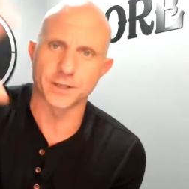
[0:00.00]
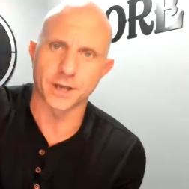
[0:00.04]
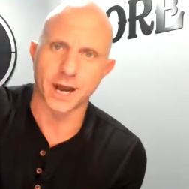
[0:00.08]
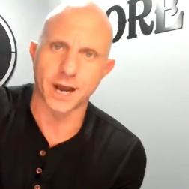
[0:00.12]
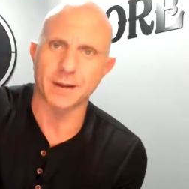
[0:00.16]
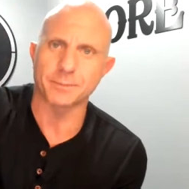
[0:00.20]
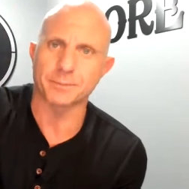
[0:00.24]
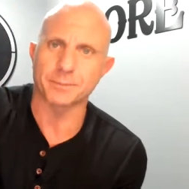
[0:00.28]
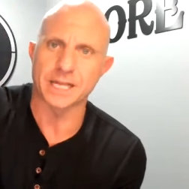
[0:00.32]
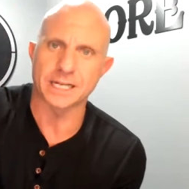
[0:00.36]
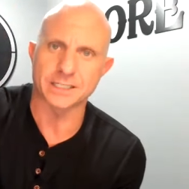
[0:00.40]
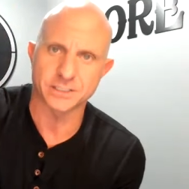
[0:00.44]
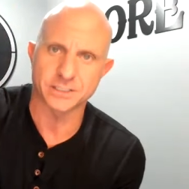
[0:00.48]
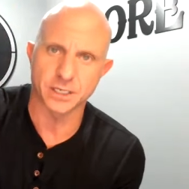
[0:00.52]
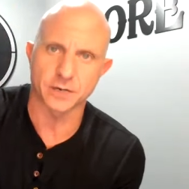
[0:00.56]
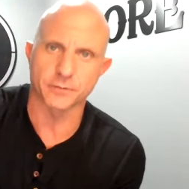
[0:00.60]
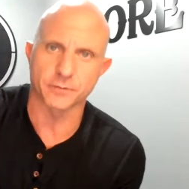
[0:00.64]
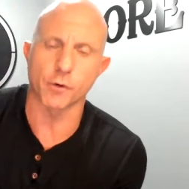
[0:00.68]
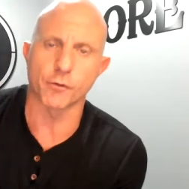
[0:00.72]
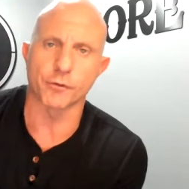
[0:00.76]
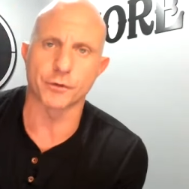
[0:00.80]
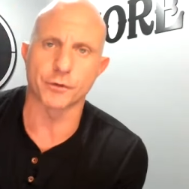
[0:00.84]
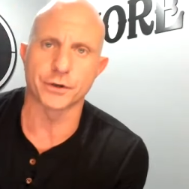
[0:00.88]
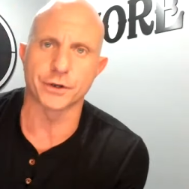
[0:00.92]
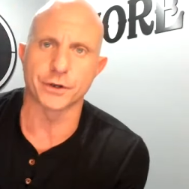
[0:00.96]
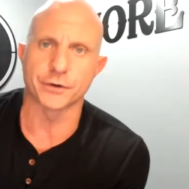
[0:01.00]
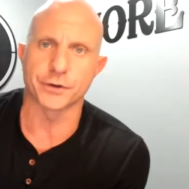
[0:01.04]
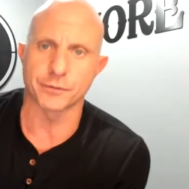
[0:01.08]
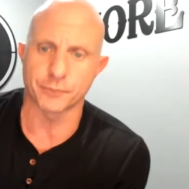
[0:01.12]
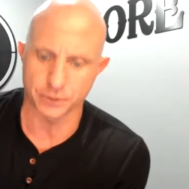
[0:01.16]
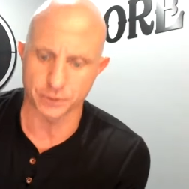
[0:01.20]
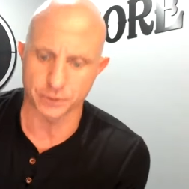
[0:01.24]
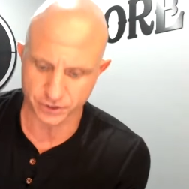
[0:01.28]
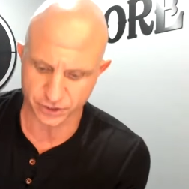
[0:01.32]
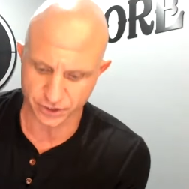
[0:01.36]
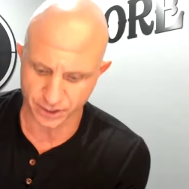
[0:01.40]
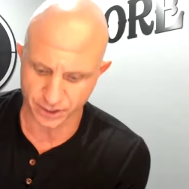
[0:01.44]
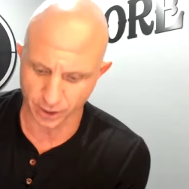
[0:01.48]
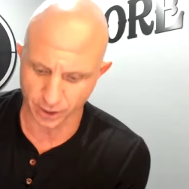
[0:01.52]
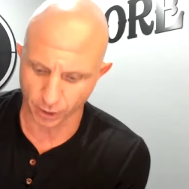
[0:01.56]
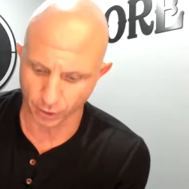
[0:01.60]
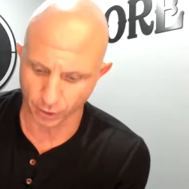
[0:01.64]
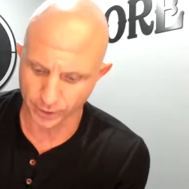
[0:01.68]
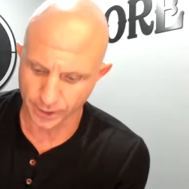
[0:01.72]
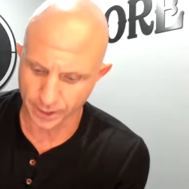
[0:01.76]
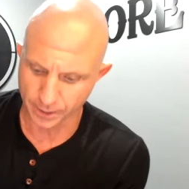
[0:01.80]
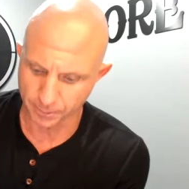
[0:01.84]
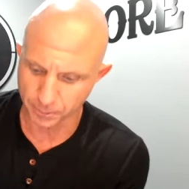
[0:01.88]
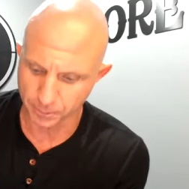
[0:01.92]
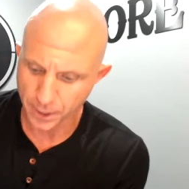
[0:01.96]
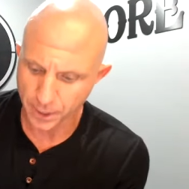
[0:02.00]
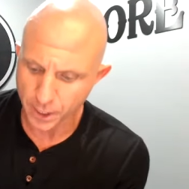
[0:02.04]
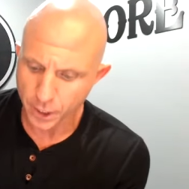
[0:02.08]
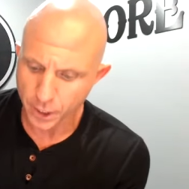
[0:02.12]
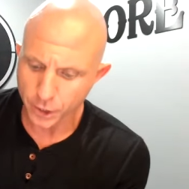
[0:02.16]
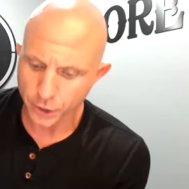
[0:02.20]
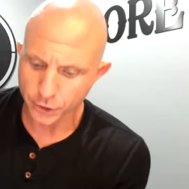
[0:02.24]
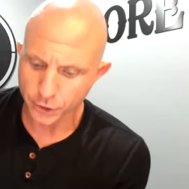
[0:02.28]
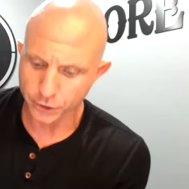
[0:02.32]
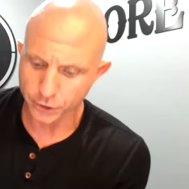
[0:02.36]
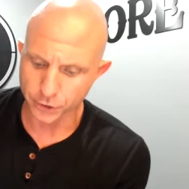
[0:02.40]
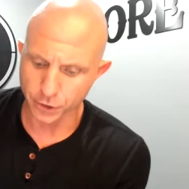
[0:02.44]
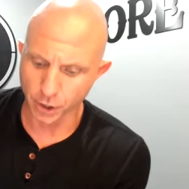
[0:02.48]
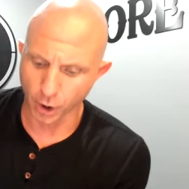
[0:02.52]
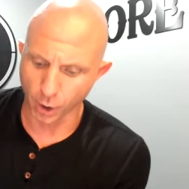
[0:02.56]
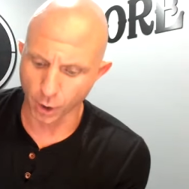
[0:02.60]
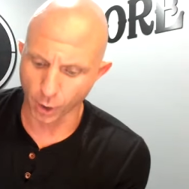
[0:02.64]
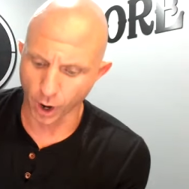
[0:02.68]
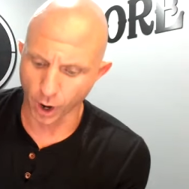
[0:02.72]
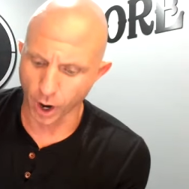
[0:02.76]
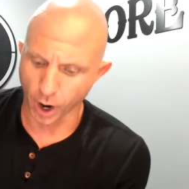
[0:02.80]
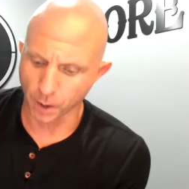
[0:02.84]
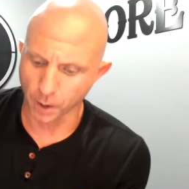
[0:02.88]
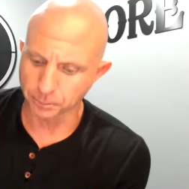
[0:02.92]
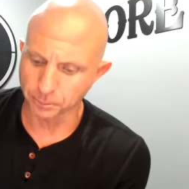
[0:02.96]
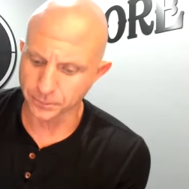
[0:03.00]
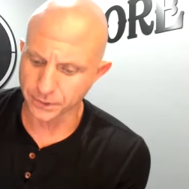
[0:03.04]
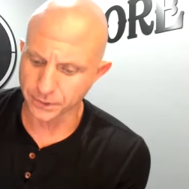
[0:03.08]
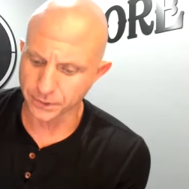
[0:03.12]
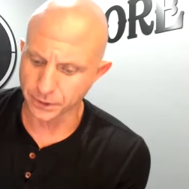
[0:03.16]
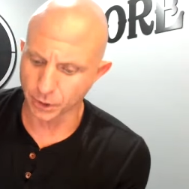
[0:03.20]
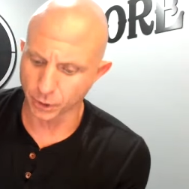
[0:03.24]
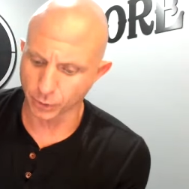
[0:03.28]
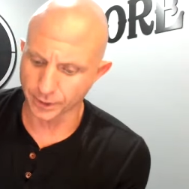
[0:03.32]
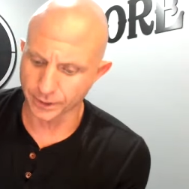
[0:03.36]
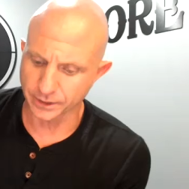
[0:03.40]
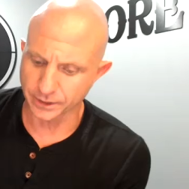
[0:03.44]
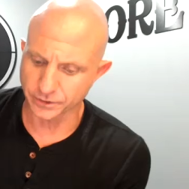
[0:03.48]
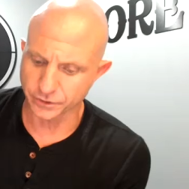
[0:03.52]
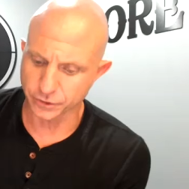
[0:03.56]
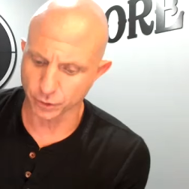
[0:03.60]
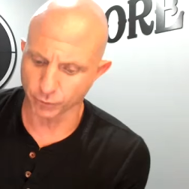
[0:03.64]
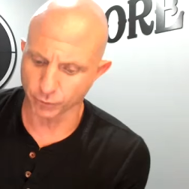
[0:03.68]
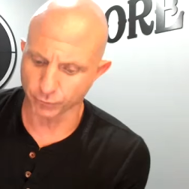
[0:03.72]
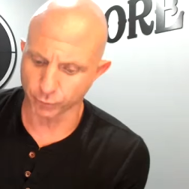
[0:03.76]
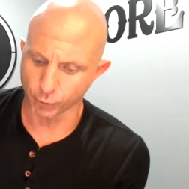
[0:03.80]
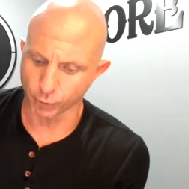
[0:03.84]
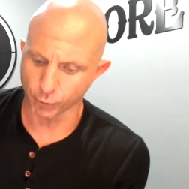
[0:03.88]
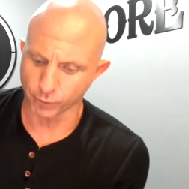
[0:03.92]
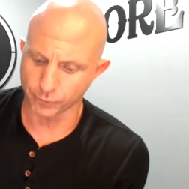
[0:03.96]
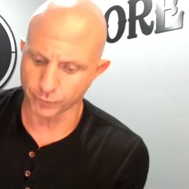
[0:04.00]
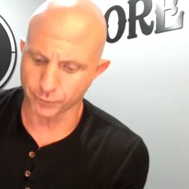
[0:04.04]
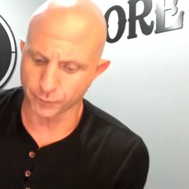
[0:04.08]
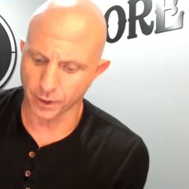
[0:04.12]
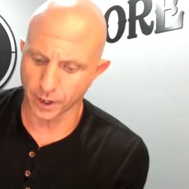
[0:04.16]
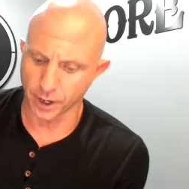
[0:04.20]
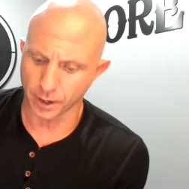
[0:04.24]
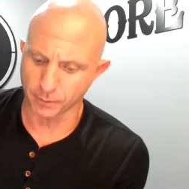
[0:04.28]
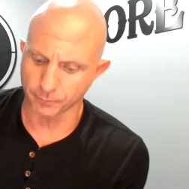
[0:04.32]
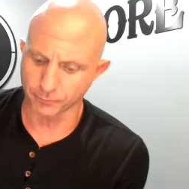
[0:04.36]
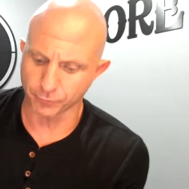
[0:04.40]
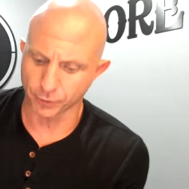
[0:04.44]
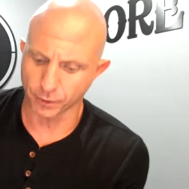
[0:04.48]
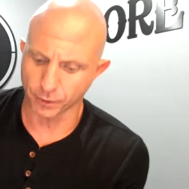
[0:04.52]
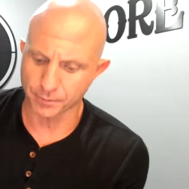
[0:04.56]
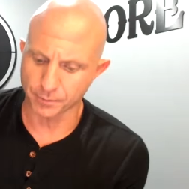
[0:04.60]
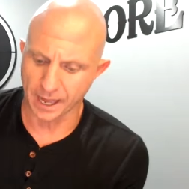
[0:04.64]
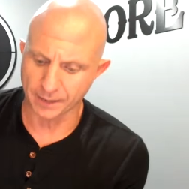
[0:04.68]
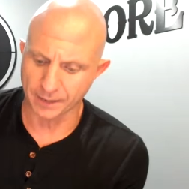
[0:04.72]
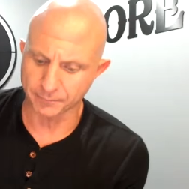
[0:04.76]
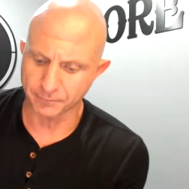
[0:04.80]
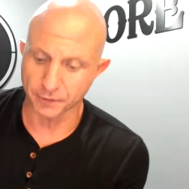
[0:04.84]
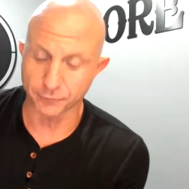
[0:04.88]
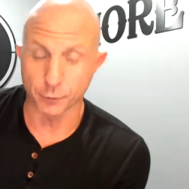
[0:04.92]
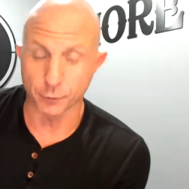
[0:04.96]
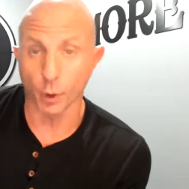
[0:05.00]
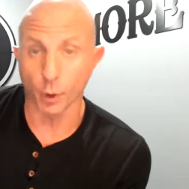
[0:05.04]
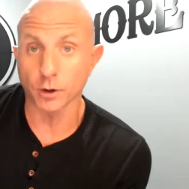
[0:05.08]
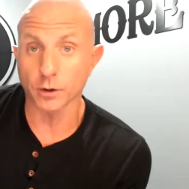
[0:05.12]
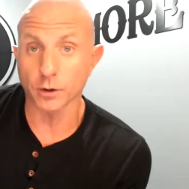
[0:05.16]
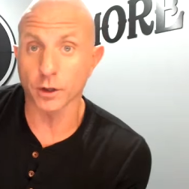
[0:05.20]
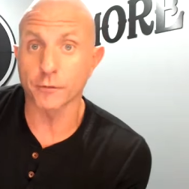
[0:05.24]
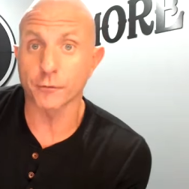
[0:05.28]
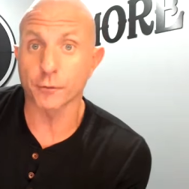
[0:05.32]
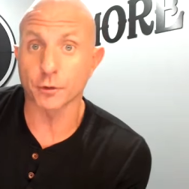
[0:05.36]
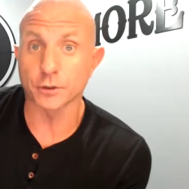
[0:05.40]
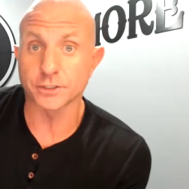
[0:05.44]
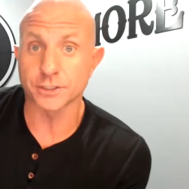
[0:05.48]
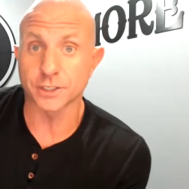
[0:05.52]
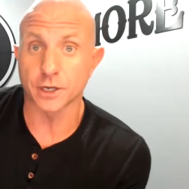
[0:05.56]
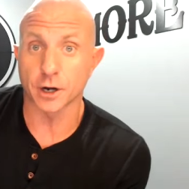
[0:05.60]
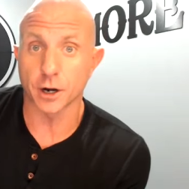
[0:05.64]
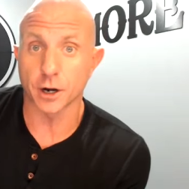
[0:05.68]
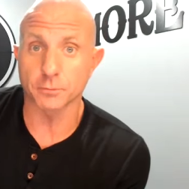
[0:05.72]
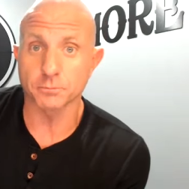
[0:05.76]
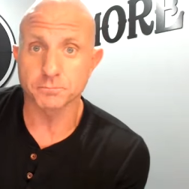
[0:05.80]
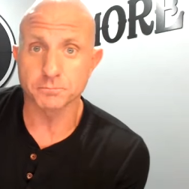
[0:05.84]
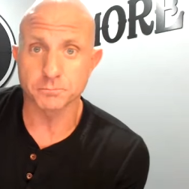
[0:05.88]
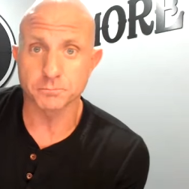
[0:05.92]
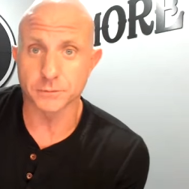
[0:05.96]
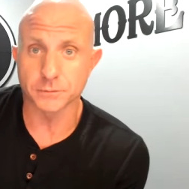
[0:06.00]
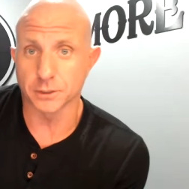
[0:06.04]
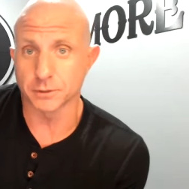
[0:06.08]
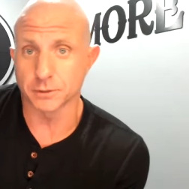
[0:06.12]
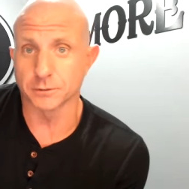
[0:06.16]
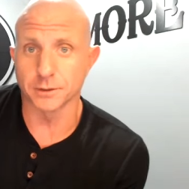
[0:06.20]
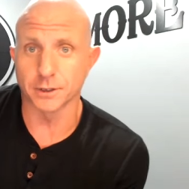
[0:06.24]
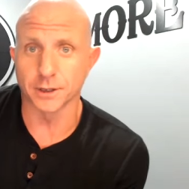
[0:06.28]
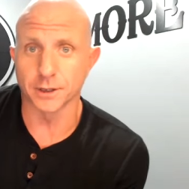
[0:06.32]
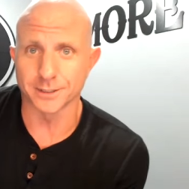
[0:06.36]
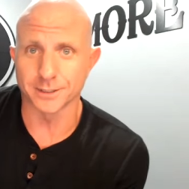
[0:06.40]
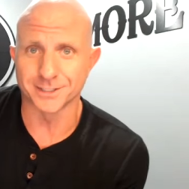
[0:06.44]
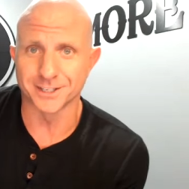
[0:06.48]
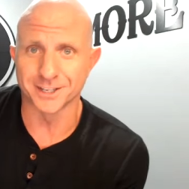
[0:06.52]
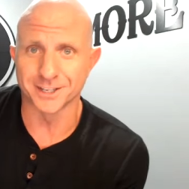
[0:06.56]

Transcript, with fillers: and copy that stuff over in your different CRM, you know, um, you know, and so forth um, from that. If you are looking for a CRM, you can uh,